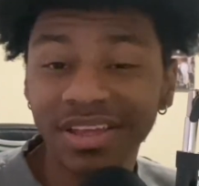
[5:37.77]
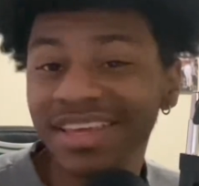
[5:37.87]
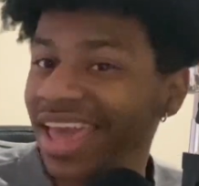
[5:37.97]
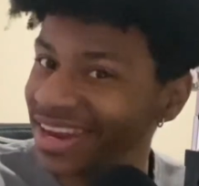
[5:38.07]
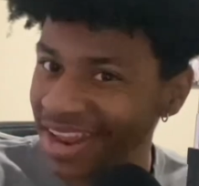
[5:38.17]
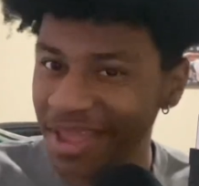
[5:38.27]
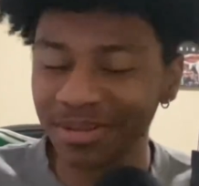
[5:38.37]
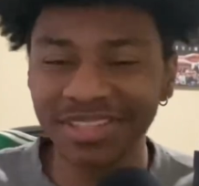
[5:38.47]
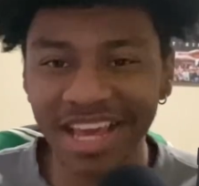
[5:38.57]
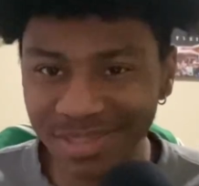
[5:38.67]
get
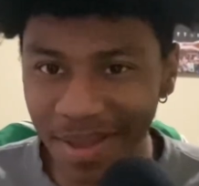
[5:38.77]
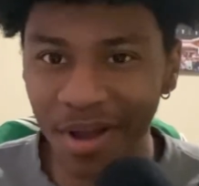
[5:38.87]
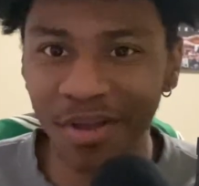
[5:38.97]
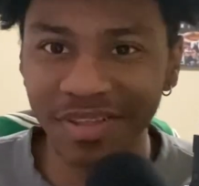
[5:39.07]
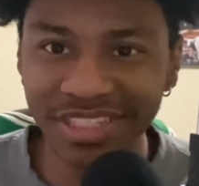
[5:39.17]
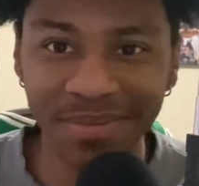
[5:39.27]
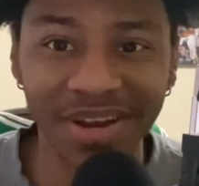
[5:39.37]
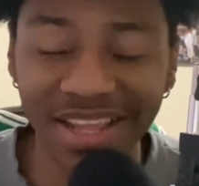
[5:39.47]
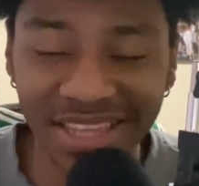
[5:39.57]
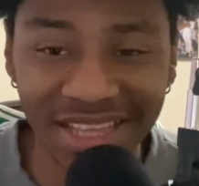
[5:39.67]
Daniel Tice back on the team.
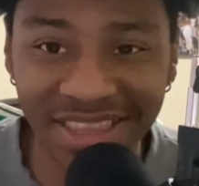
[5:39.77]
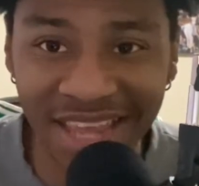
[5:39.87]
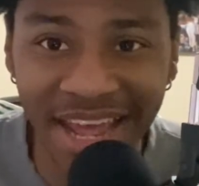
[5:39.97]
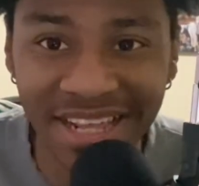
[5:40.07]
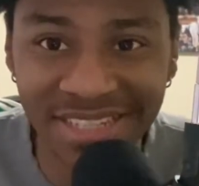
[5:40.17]
And I think that that